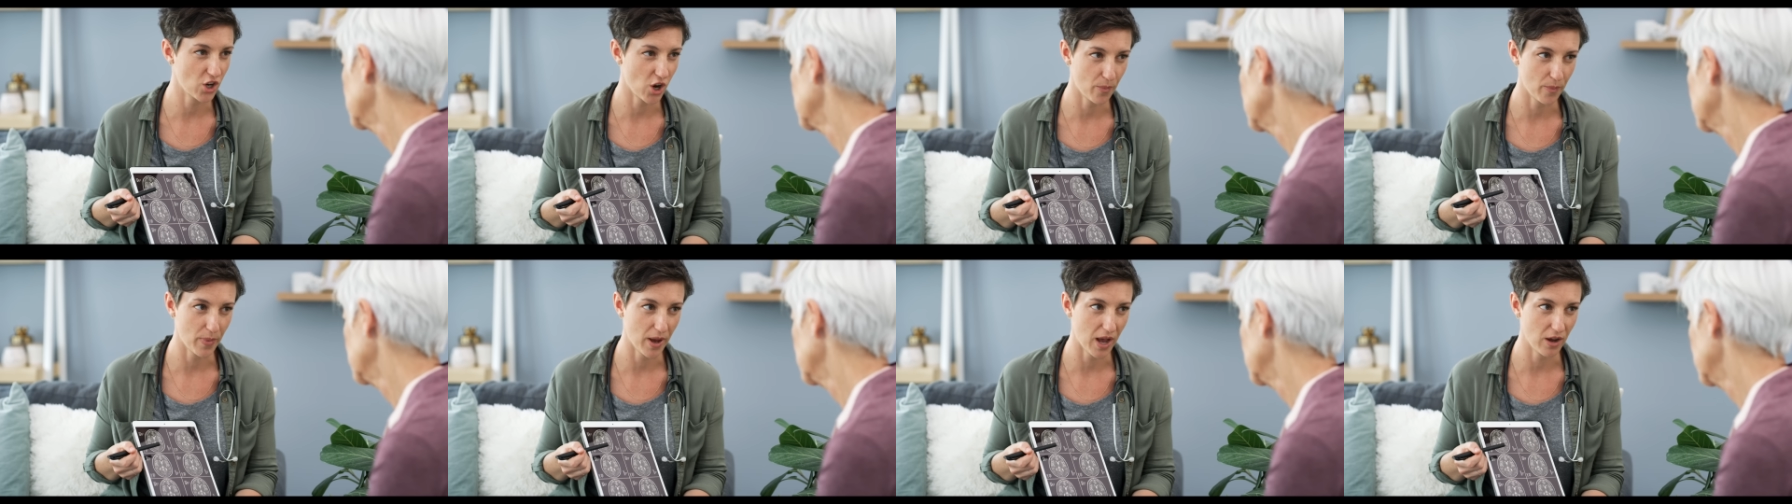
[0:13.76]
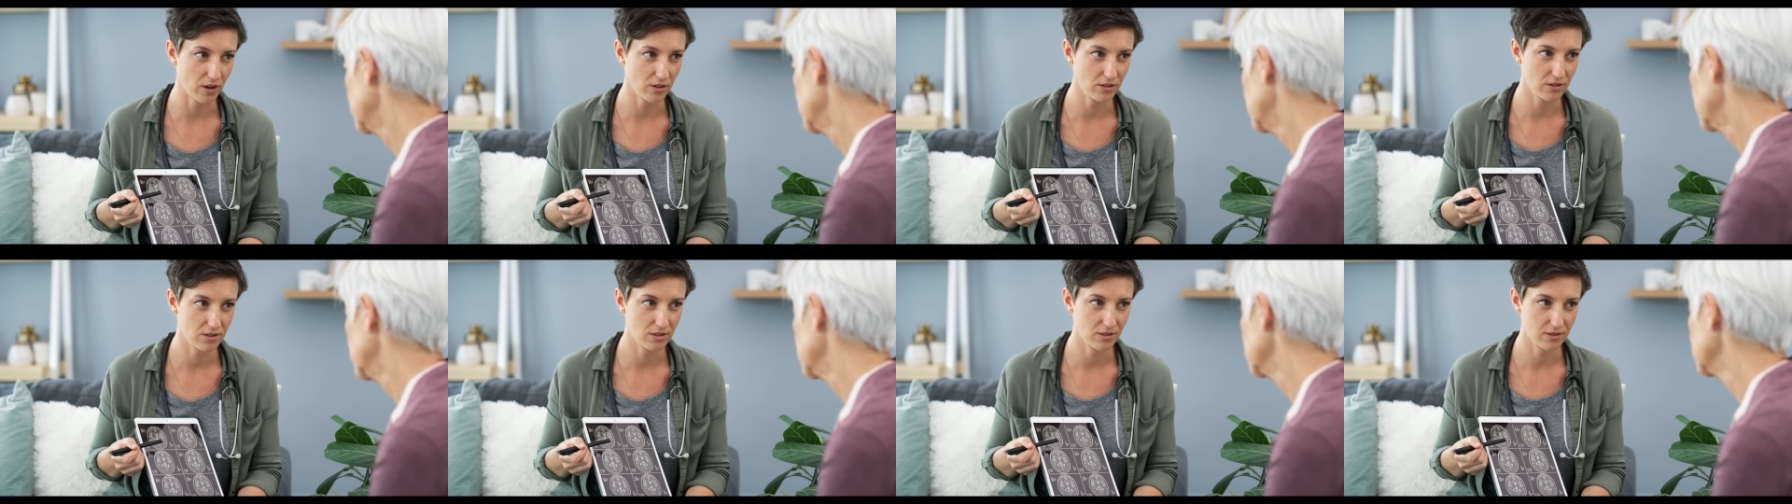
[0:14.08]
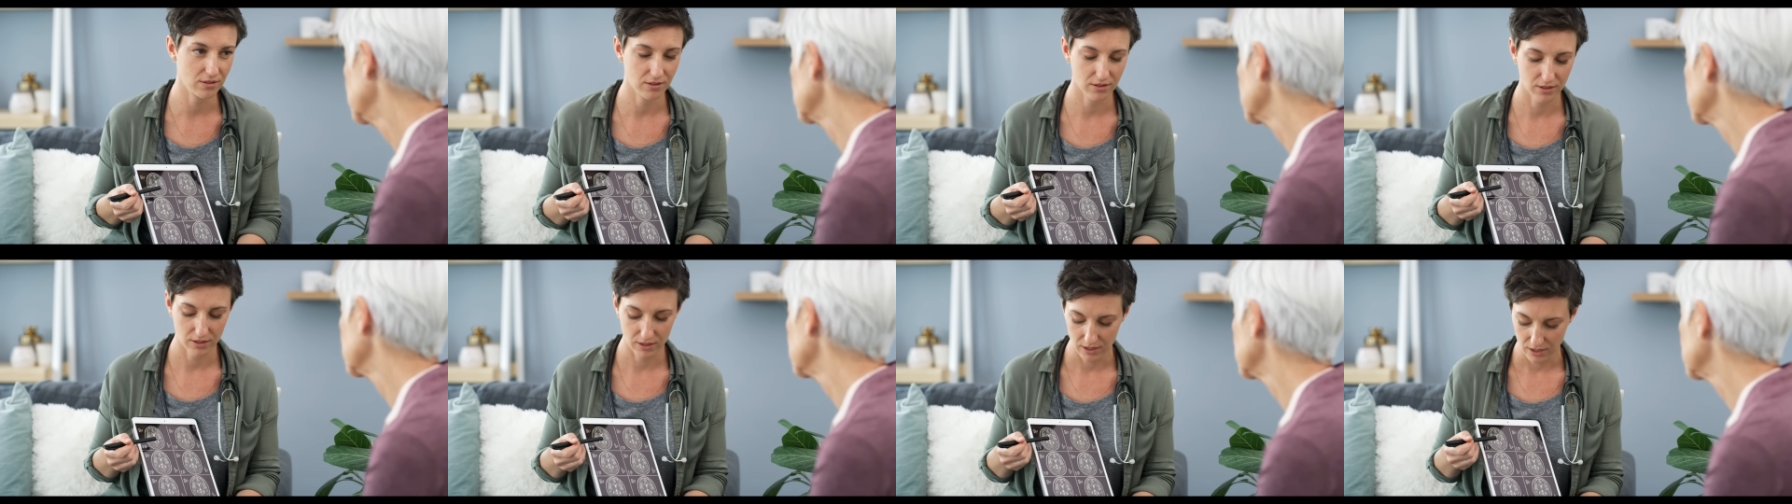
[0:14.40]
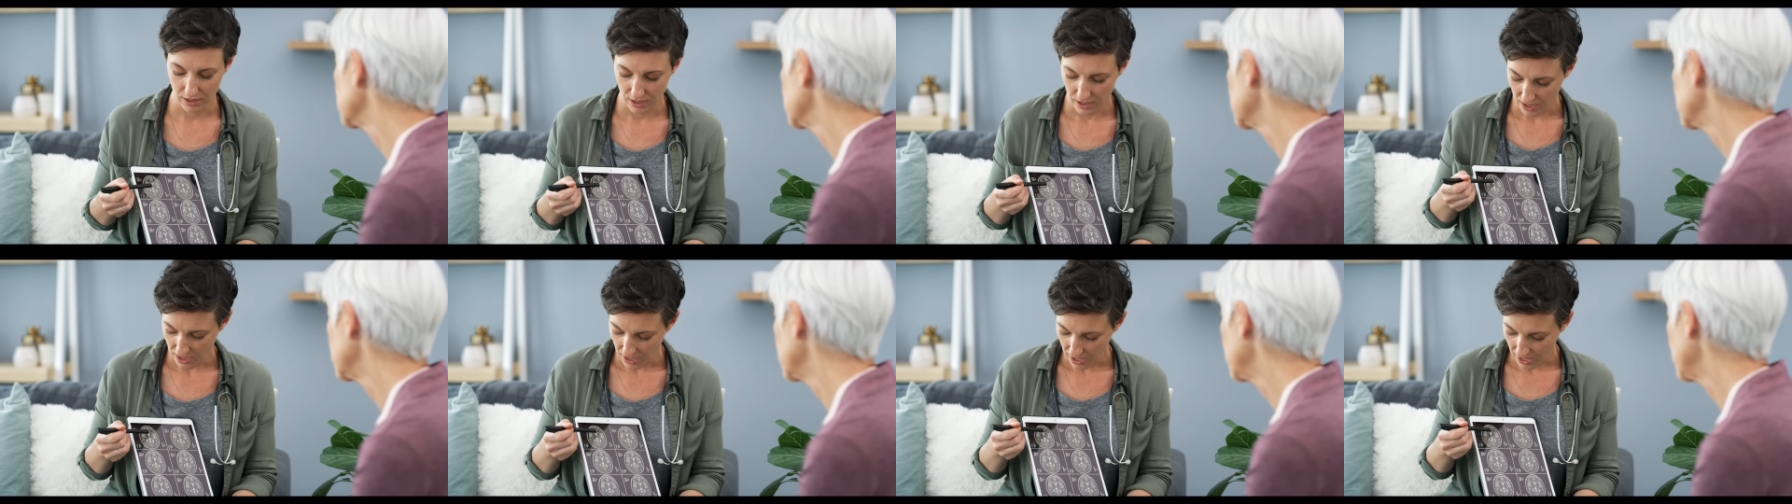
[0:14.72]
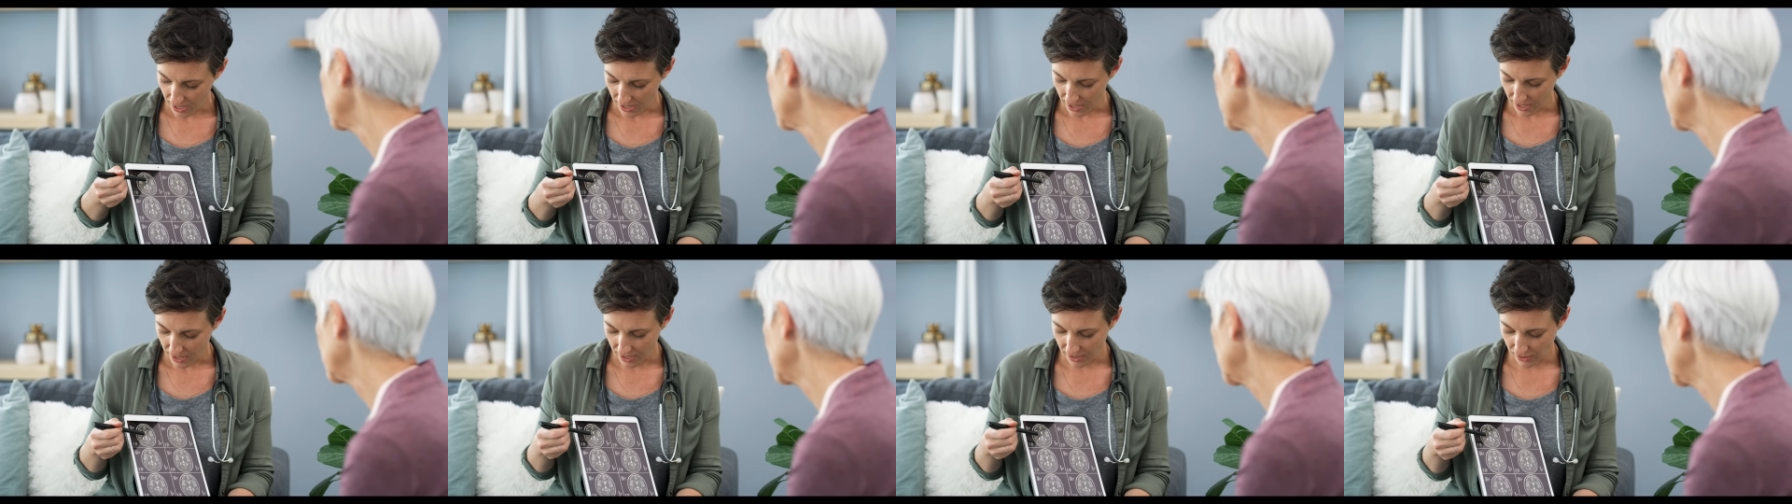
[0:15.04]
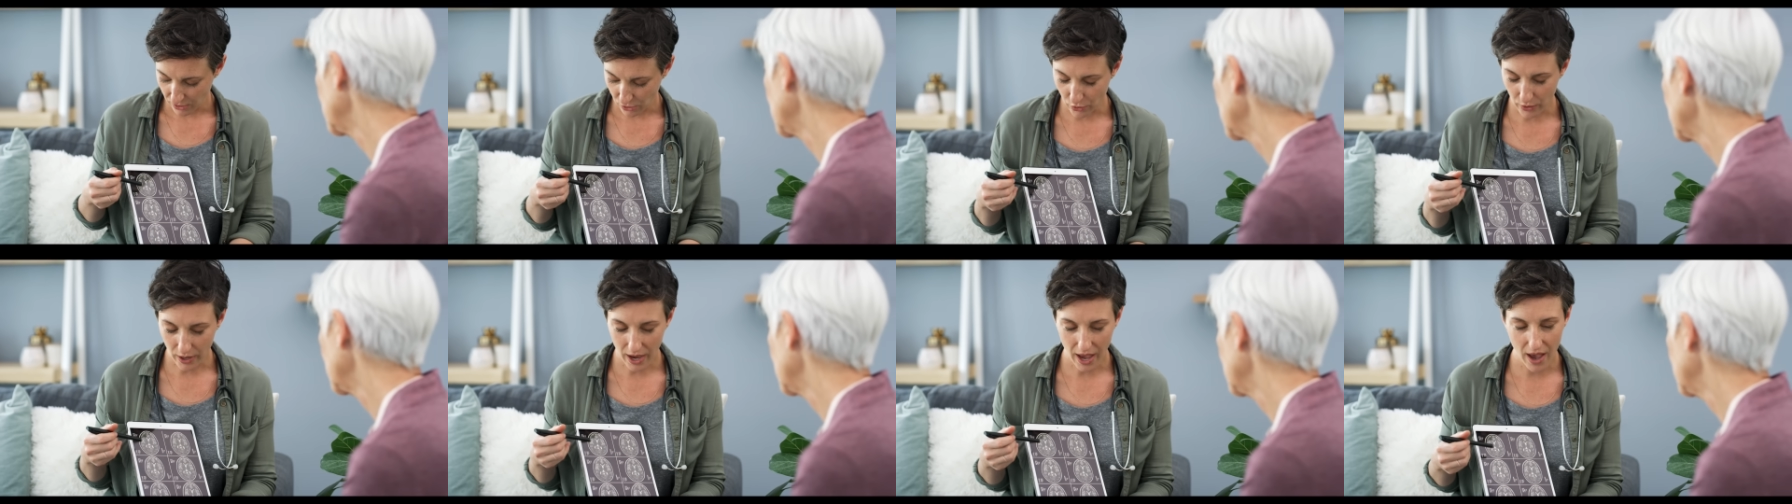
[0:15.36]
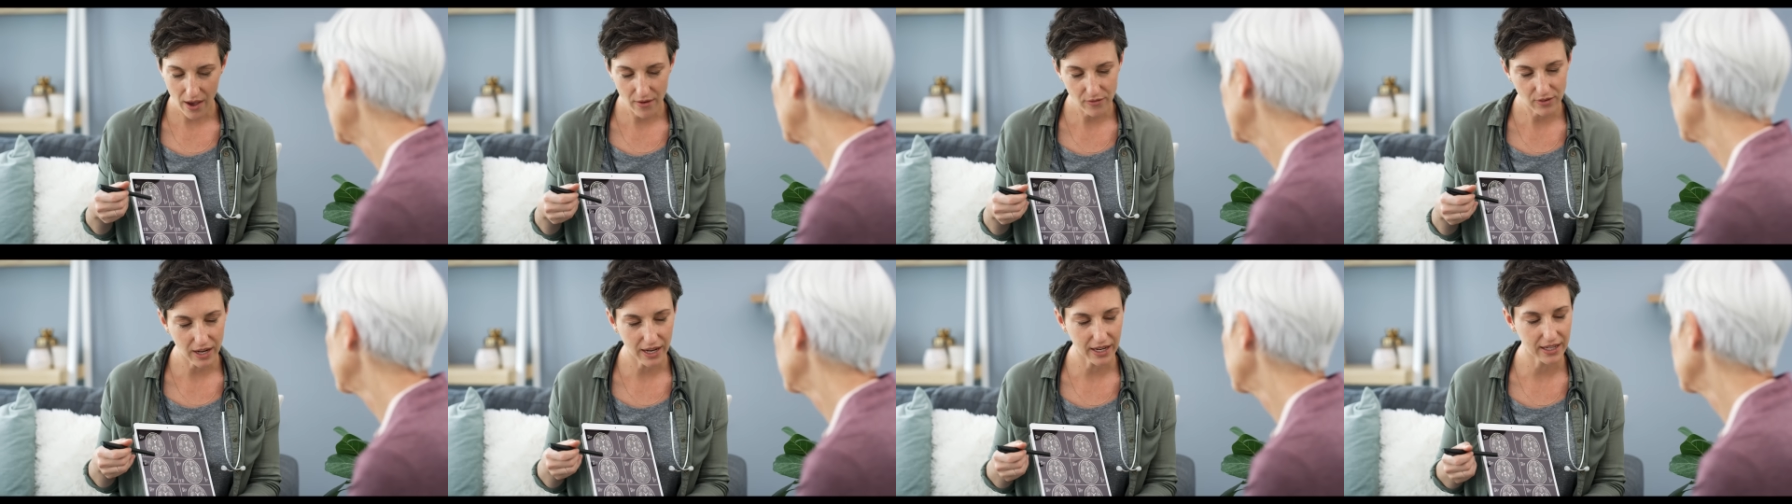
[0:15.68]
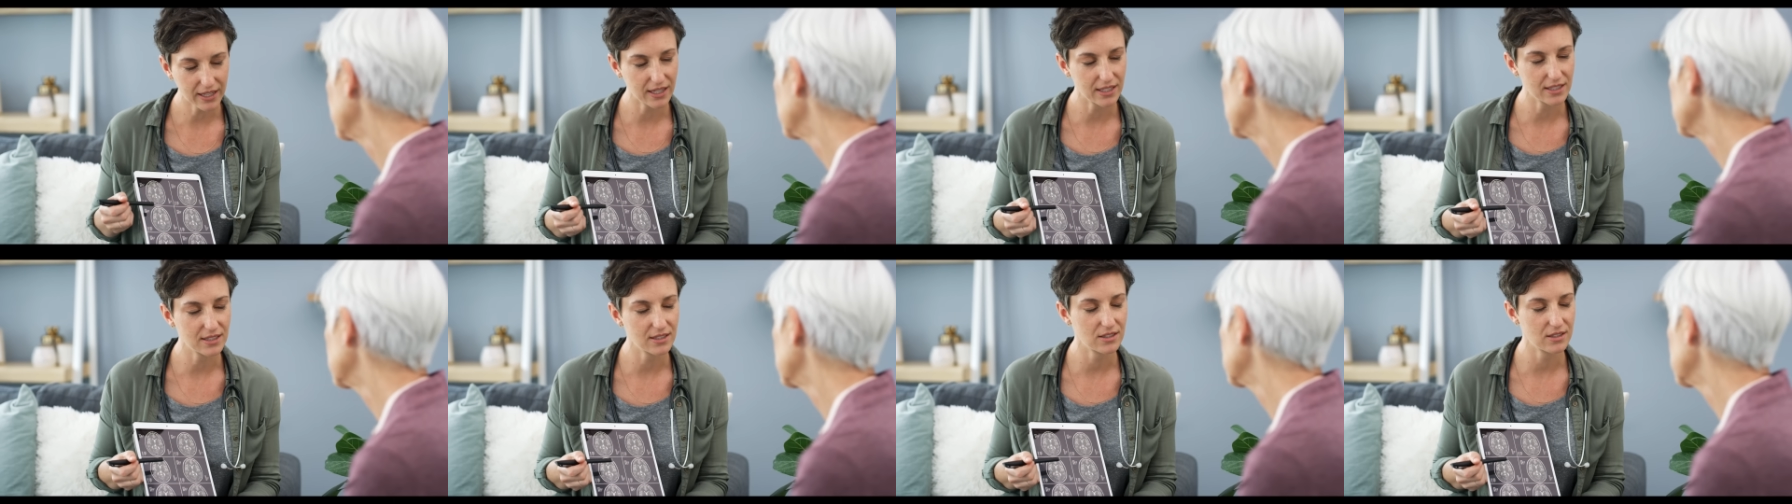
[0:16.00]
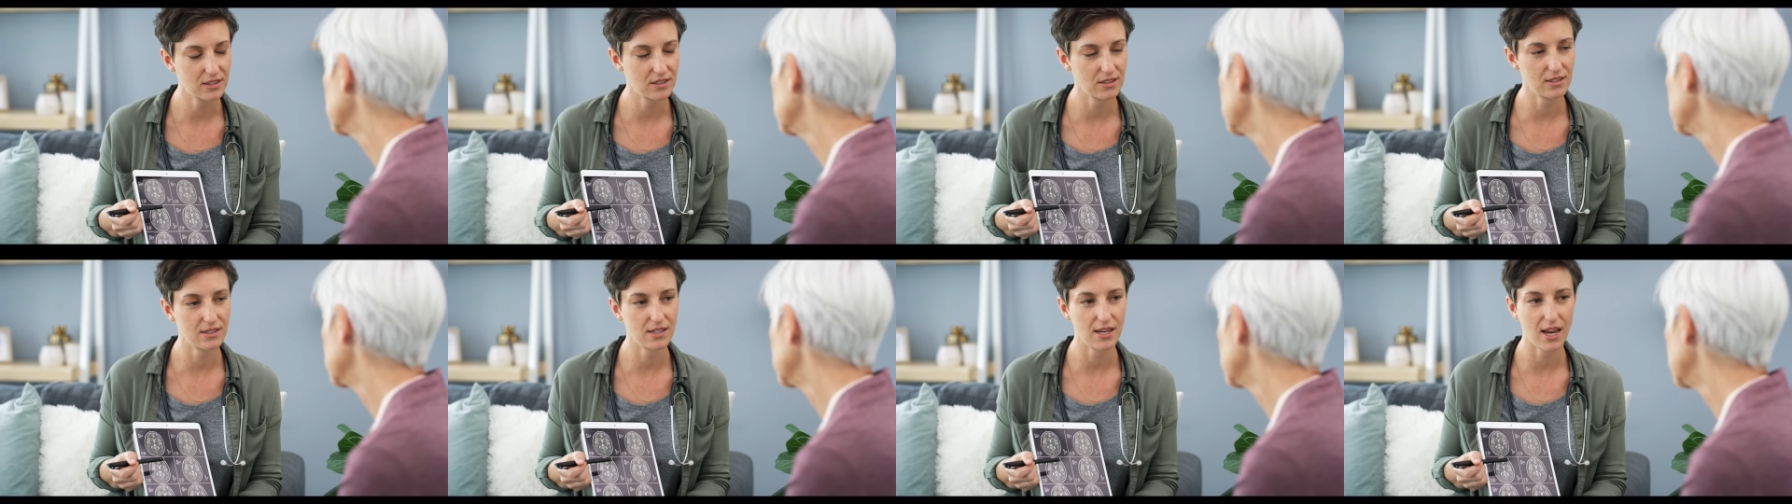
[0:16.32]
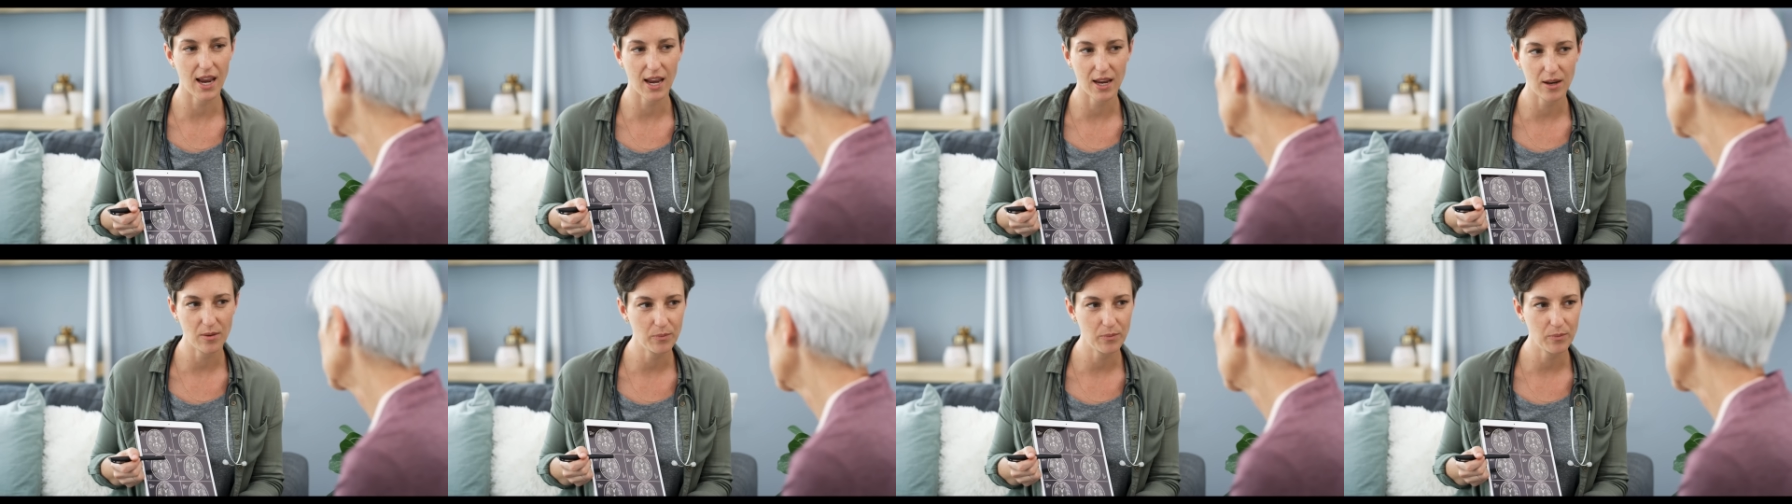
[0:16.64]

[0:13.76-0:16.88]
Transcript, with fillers: dementia. It is estimated that a person